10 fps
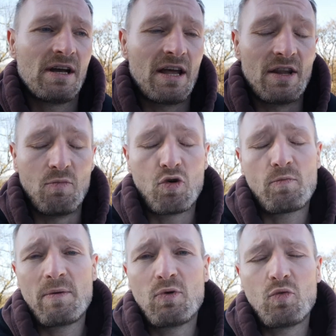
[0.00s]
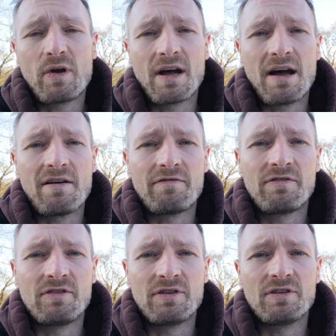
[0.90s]
And the more people we
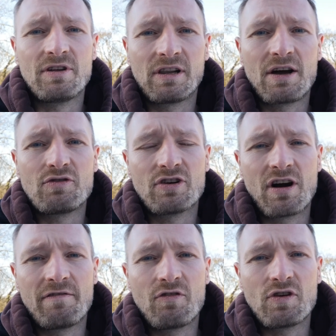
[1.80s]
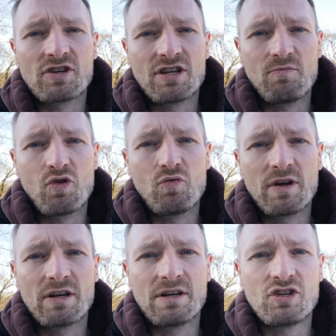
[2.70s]
have, the louder our voice and the more
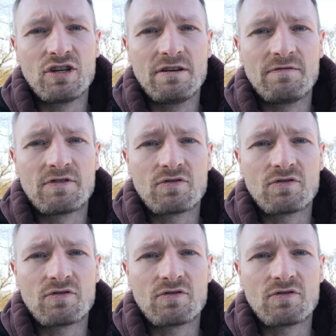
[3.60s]
we can achieve.